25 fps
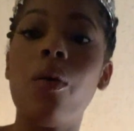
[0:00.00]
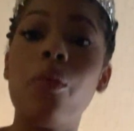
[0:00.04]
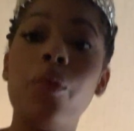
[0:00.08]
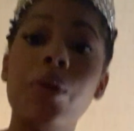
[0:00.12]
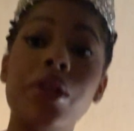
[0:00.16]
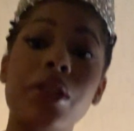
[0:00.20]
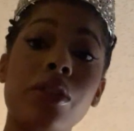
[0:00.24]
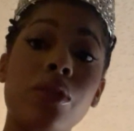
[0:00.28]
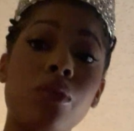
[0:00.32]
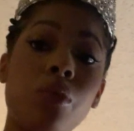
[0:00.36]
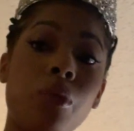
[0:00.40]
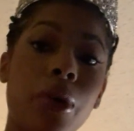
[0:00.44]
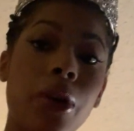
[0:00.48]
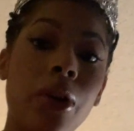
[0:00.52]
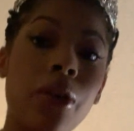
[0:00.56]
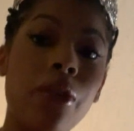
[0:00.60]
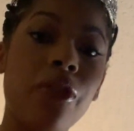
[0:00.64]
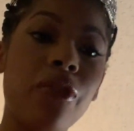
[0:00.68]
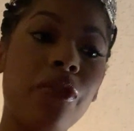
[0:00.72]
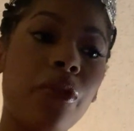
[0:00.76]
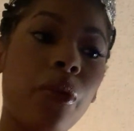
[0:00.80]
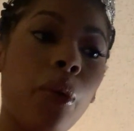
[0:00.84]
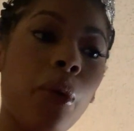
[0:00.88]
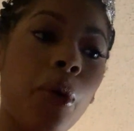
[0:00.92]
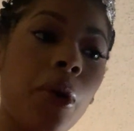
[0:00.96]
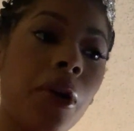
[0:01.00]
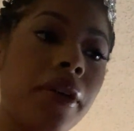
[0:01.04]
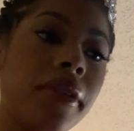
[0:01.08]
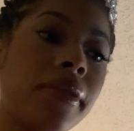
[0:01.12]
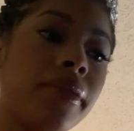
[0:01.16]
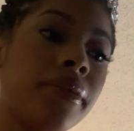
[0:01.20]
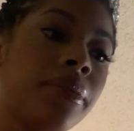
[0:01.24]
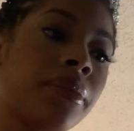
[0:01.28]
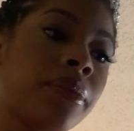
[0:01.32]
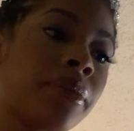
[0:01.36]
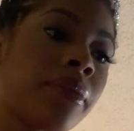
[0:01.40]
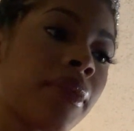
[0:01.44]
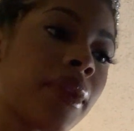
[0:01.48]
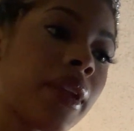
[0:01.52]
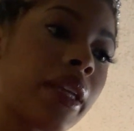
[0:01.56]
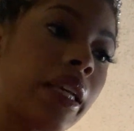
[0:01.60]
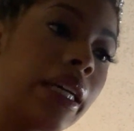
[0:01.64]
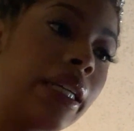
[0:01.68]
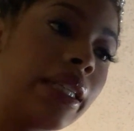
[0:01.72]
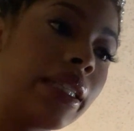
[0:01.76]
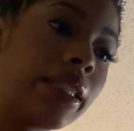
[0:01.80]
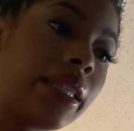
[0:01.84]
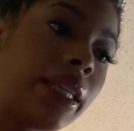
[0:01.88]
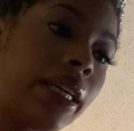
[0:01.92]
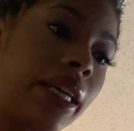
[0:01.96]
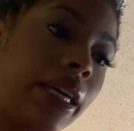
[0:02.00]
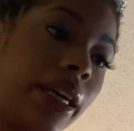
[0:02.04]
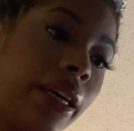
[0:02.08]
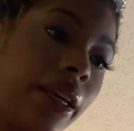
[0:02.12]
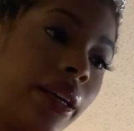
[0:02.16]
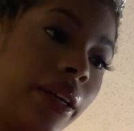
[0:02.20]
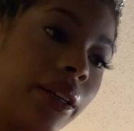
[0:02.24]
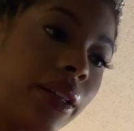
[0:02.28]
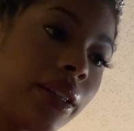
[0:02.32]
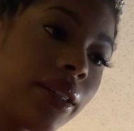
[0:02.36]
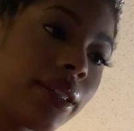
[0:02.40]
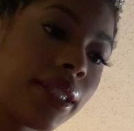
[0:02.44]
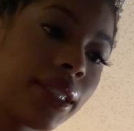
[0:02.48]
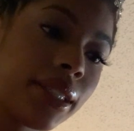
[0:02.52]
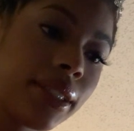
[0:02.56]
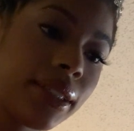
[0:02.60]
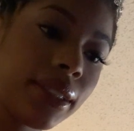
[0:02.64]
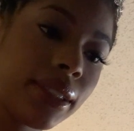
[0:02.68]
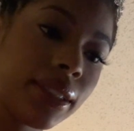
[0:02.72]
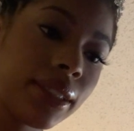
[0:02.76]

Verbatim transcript: which is 104 until